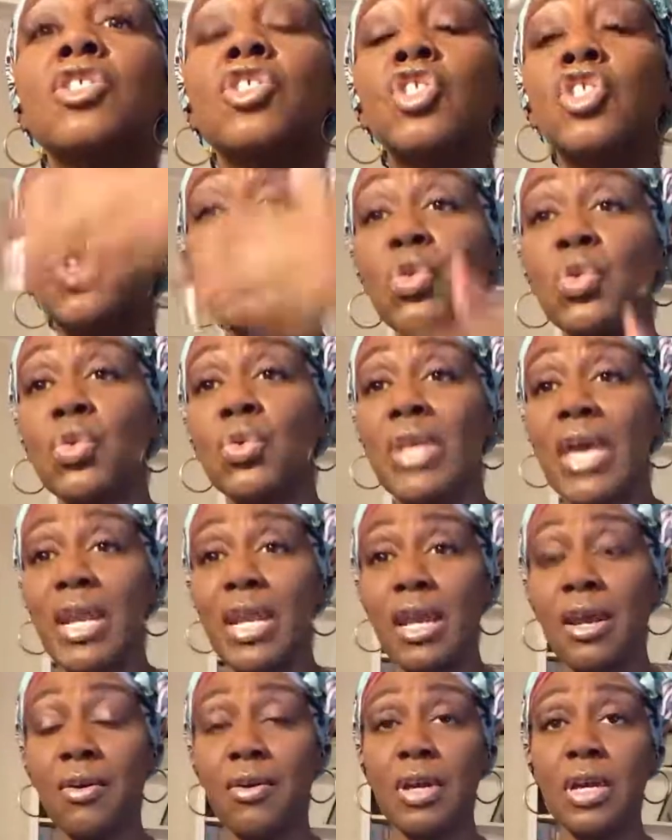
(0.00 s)
to that
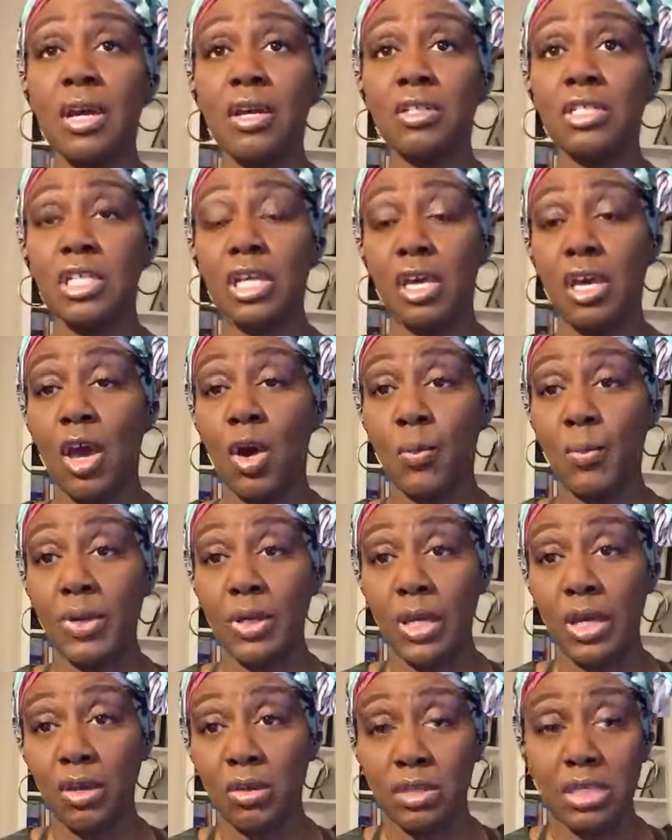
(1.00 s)
area to
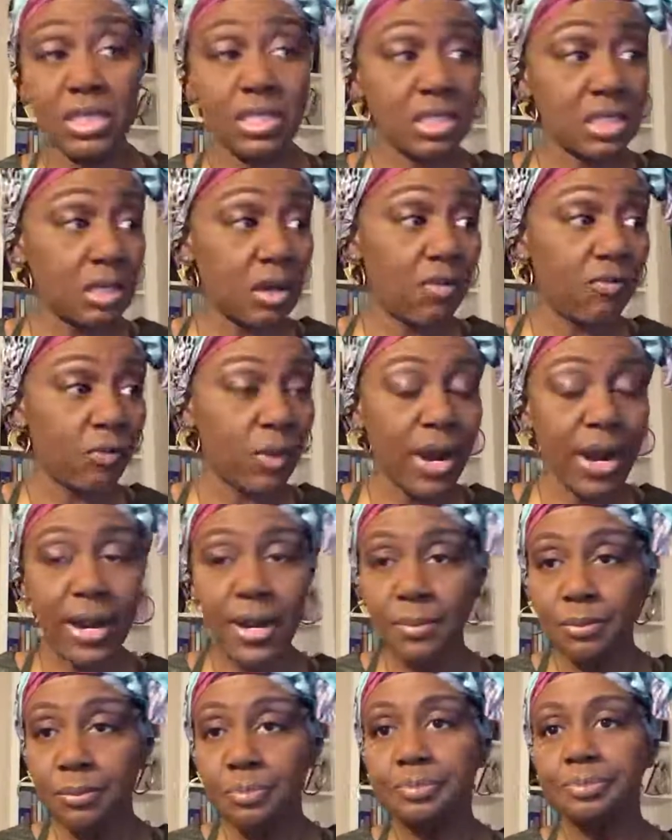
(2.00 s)
help it heal itself,
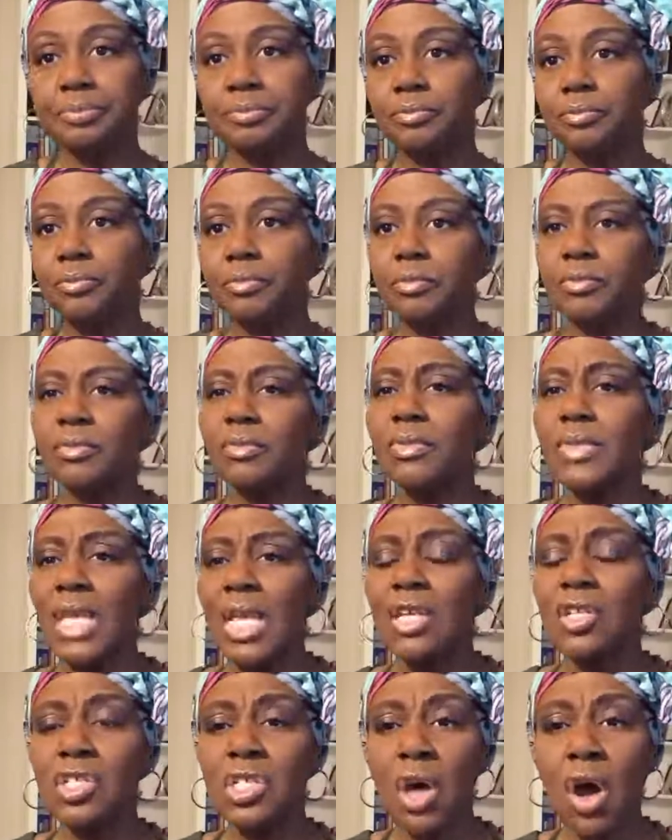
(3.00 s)
right?
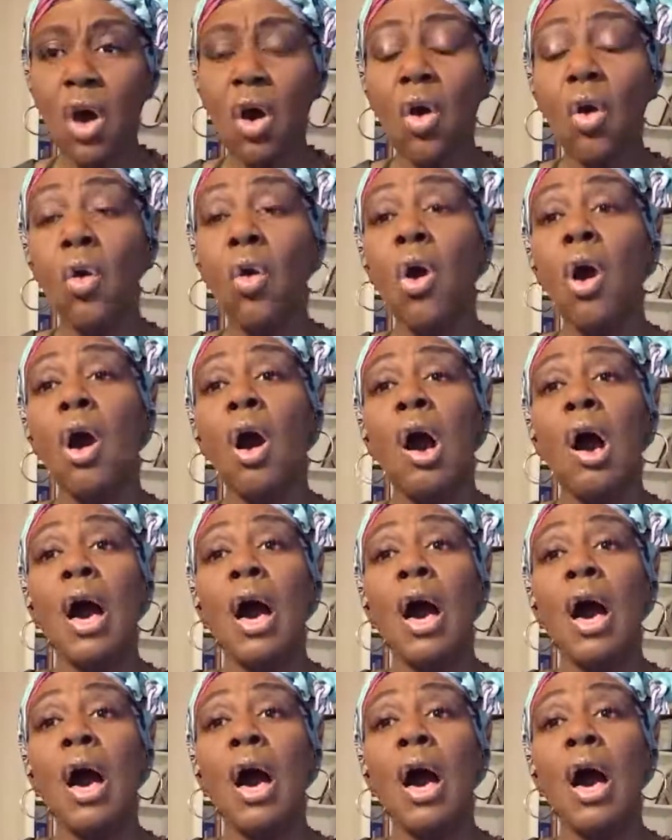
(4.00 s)
So